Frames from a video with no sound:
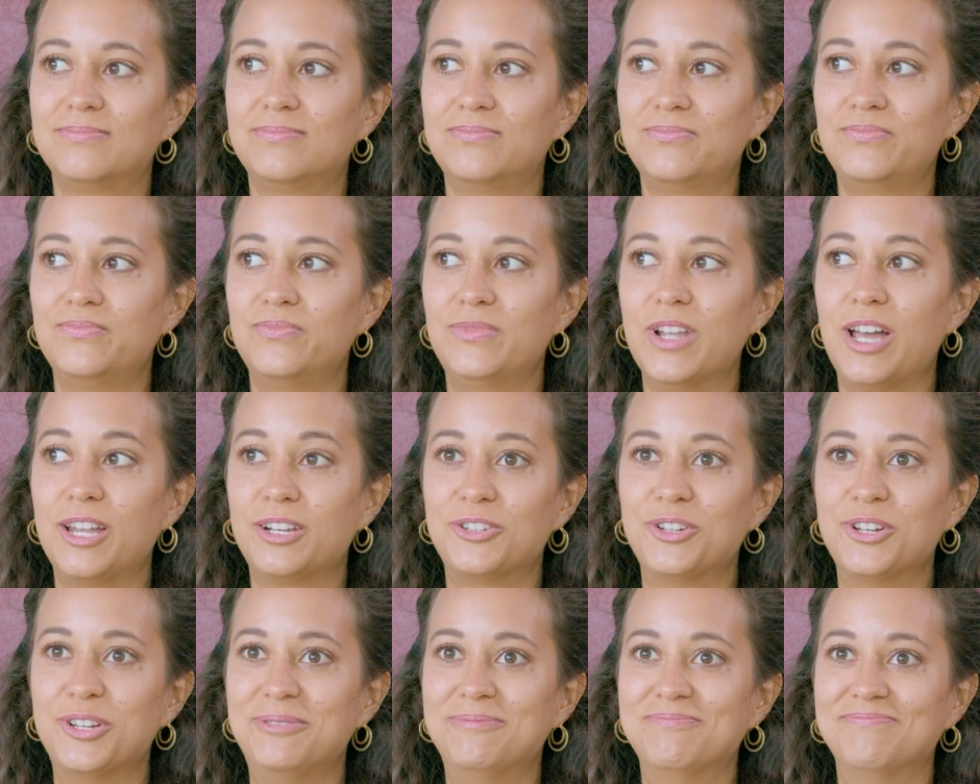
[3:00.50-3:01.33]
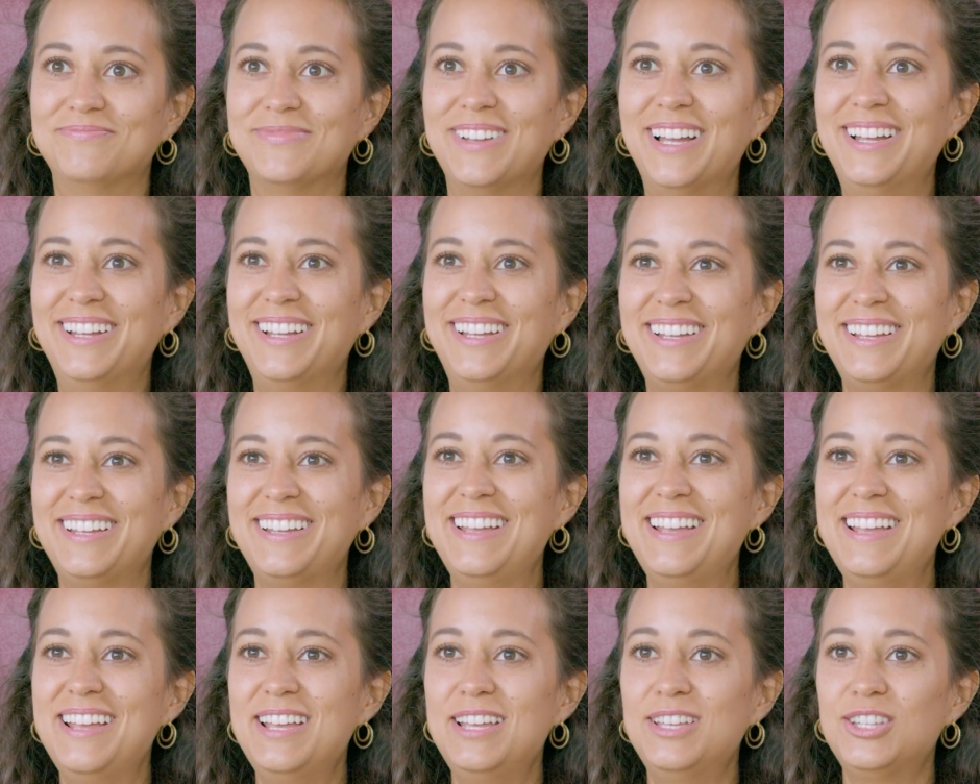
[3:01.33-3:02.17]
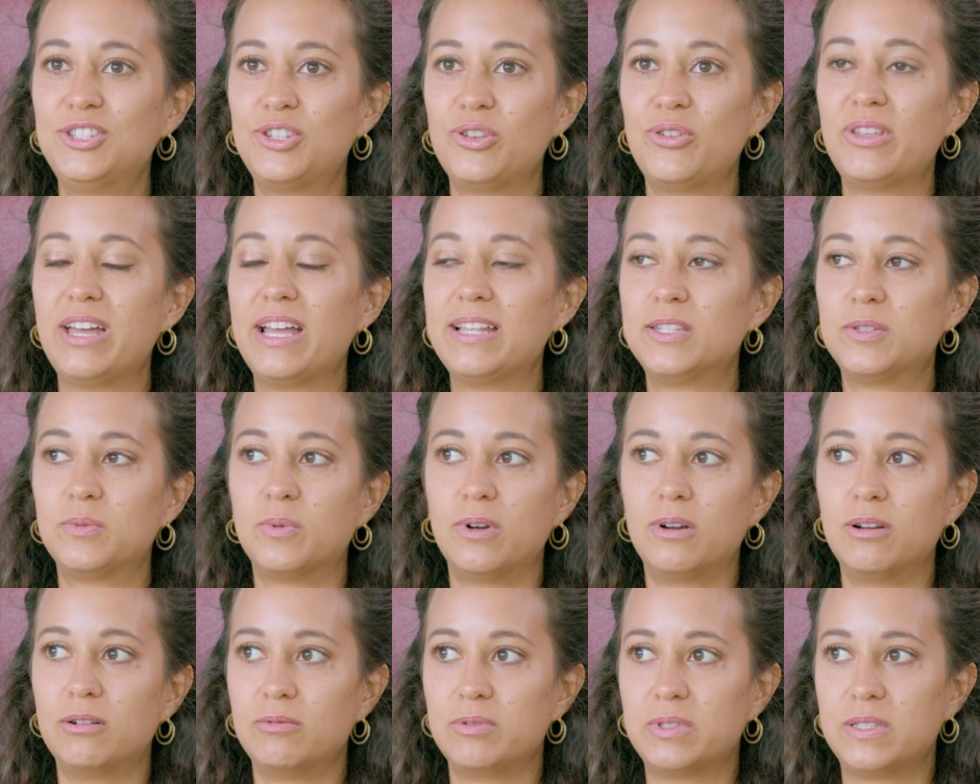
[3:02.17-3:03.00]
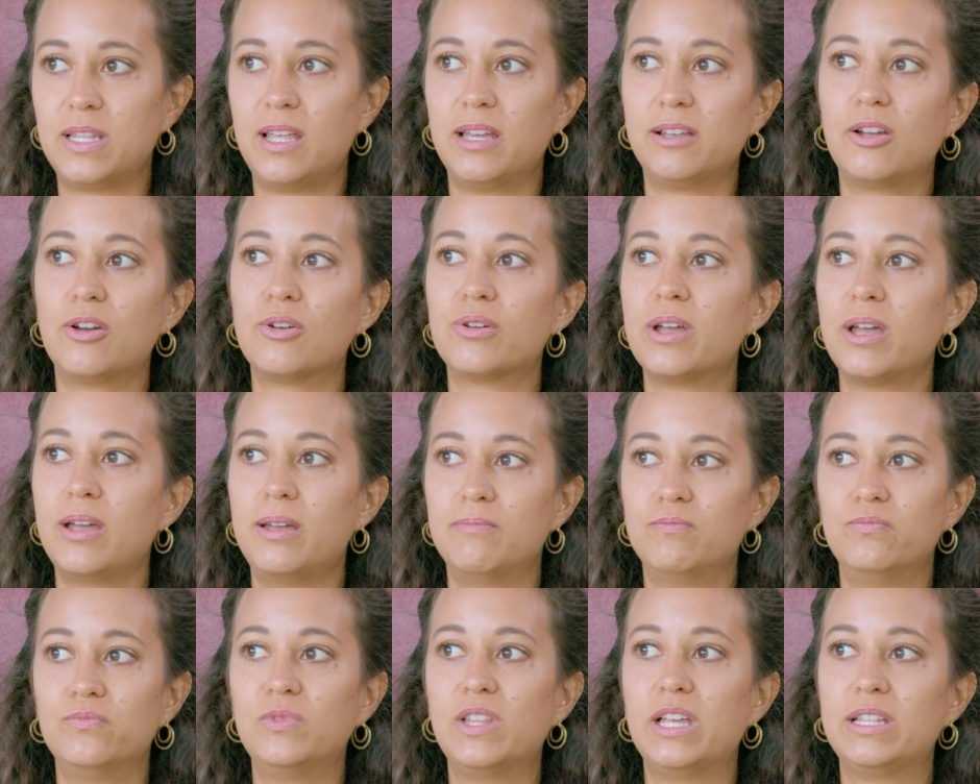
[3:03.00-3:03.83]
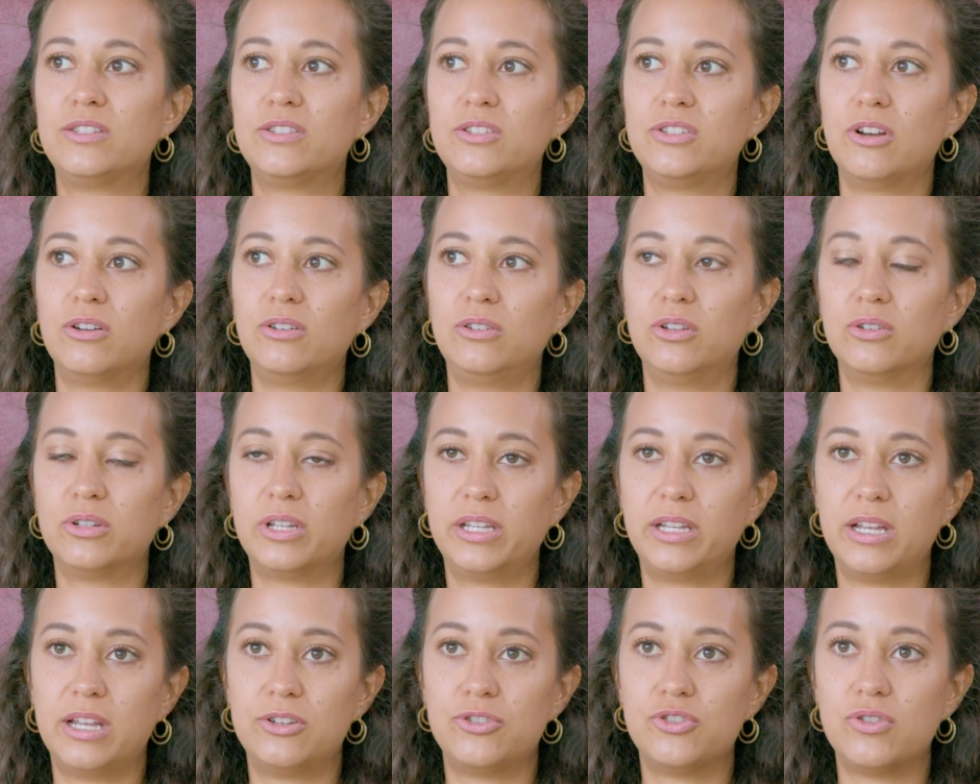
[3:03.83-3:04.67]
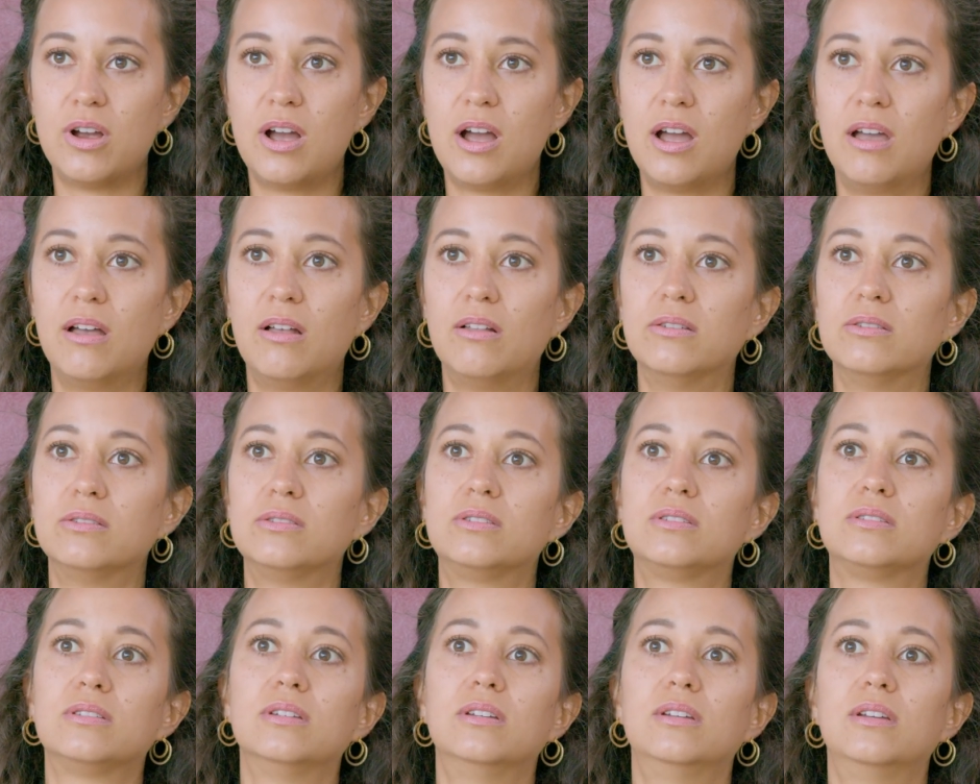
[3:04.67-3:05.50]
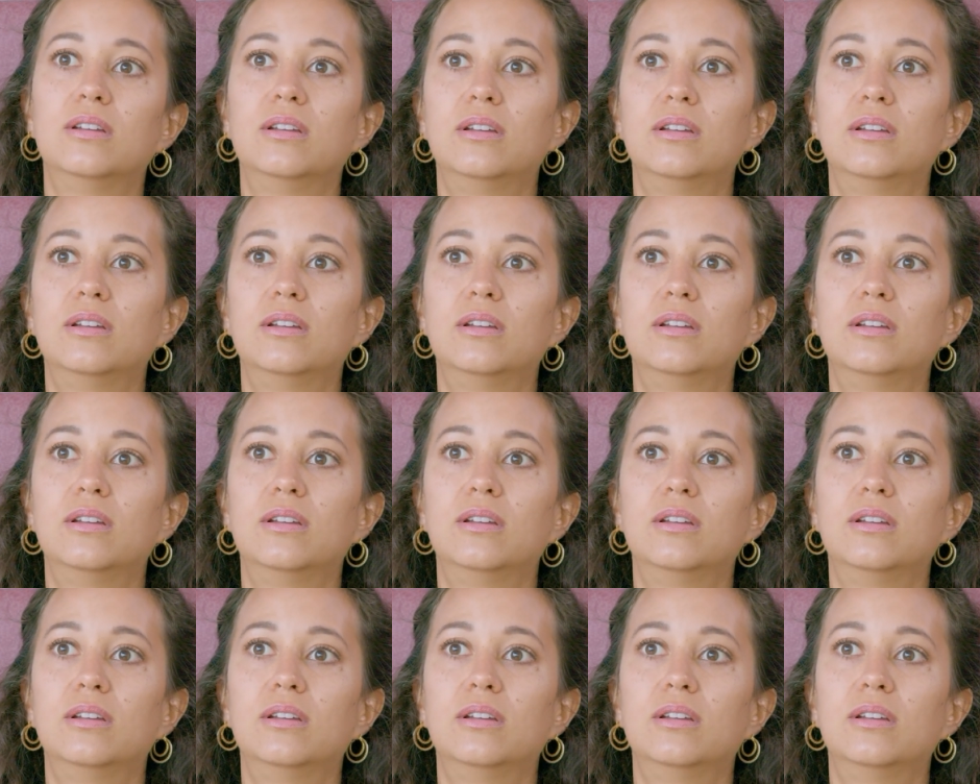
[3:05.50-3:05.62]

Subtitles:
not good. So that's where I was like, okay, let's start looking at trials.